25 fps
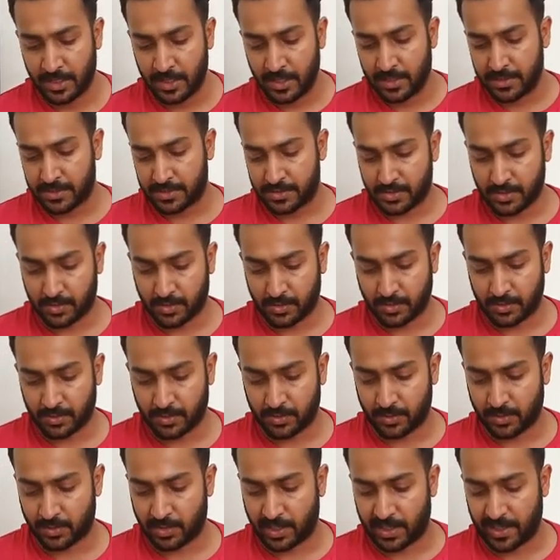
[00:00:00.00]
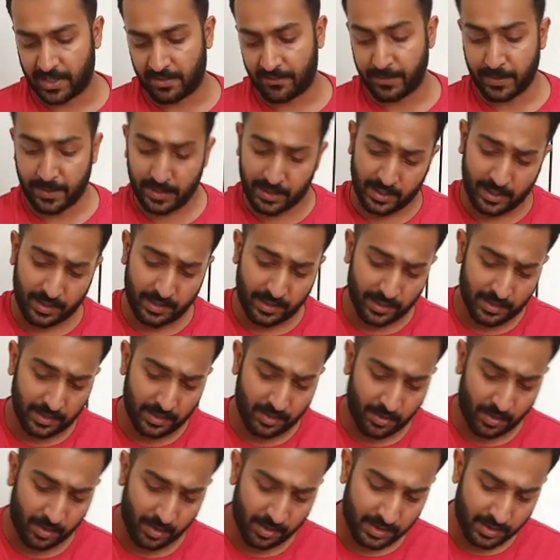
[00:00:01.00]
So I've been hearing a
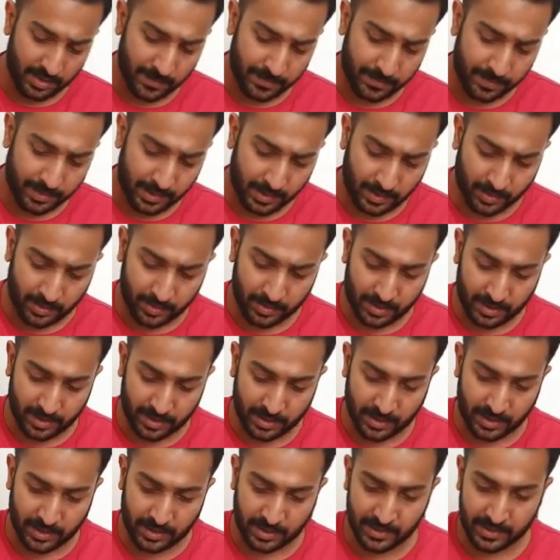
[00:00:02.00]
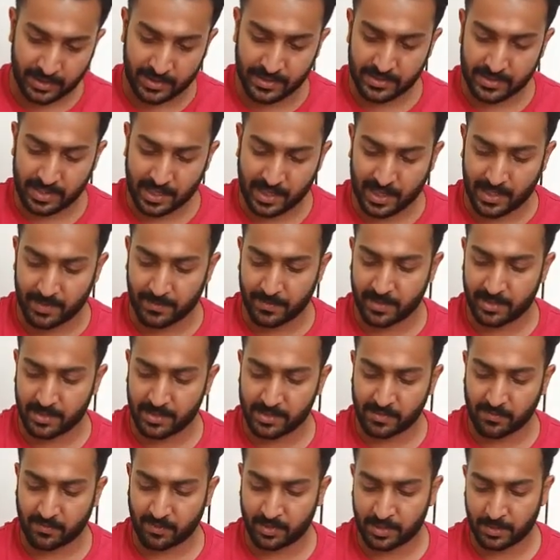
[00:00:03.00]
lot about these helmets
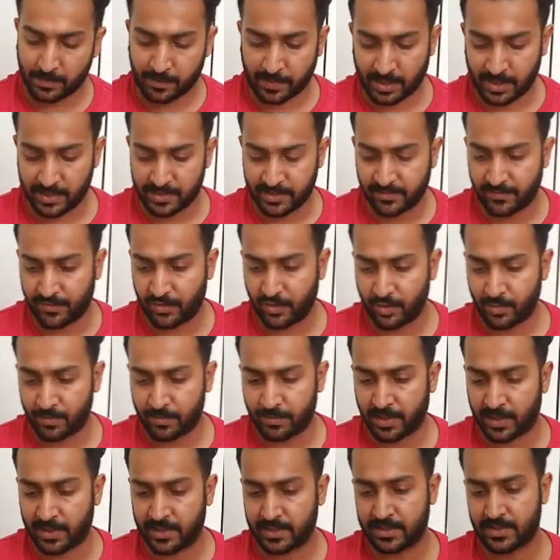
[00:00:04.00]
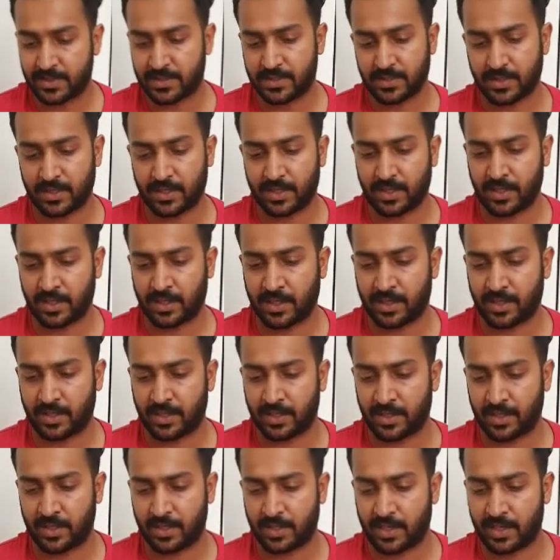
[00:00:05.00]
for the past few months,
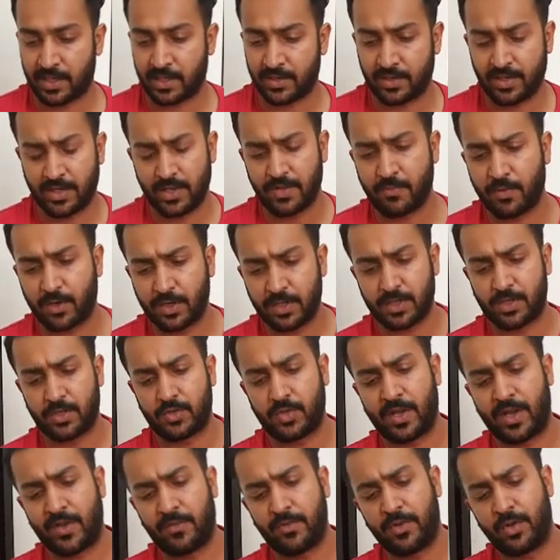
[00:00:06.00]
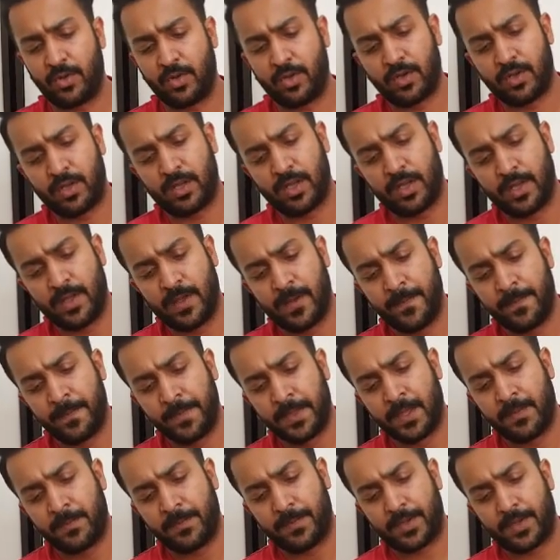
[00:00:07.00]
and I really wanted to have a look
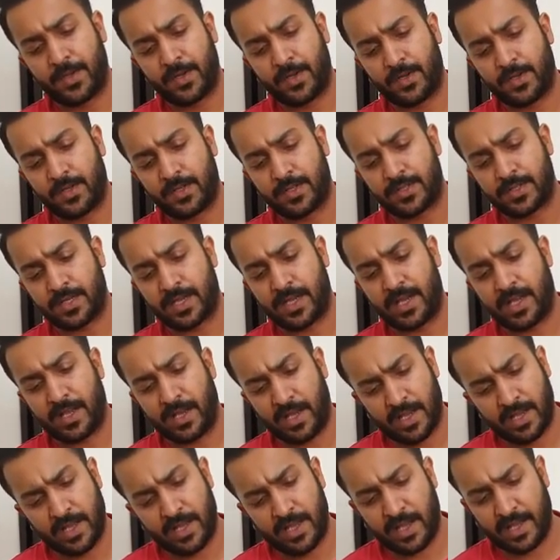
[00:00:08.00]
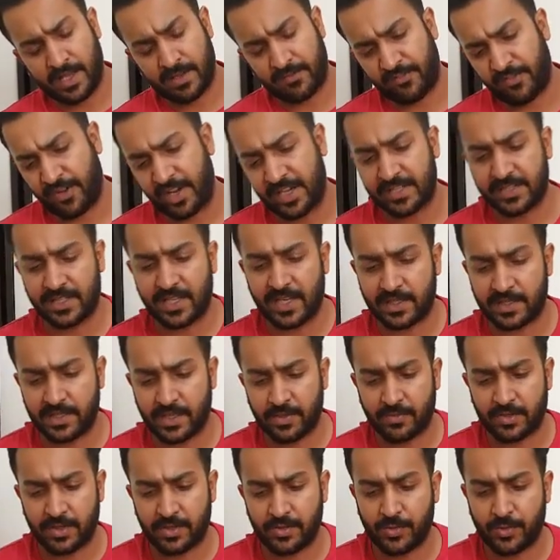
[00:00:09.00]
because I felt that they
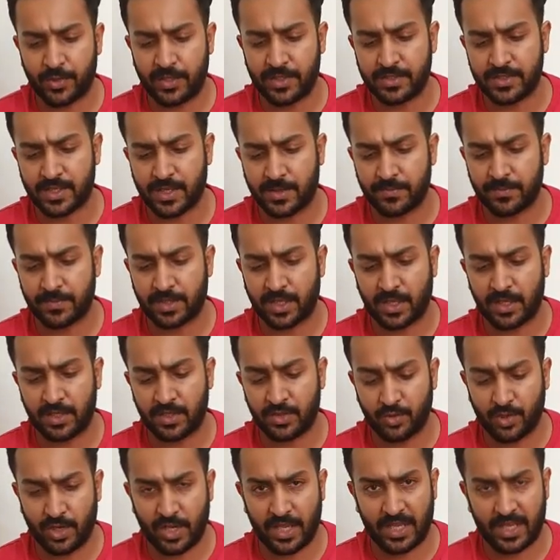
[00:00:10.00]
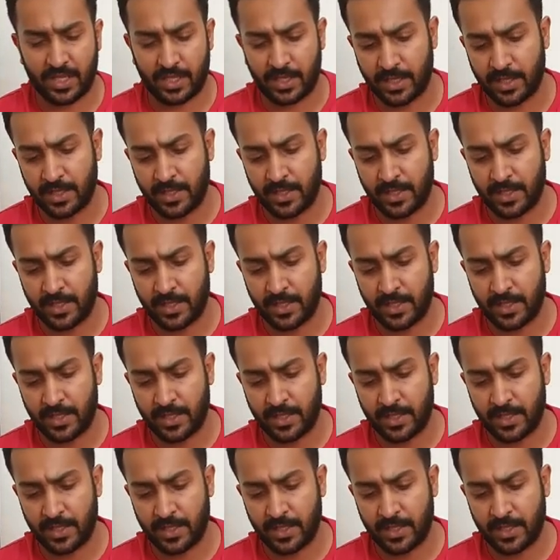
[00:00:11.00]
were doing something unique.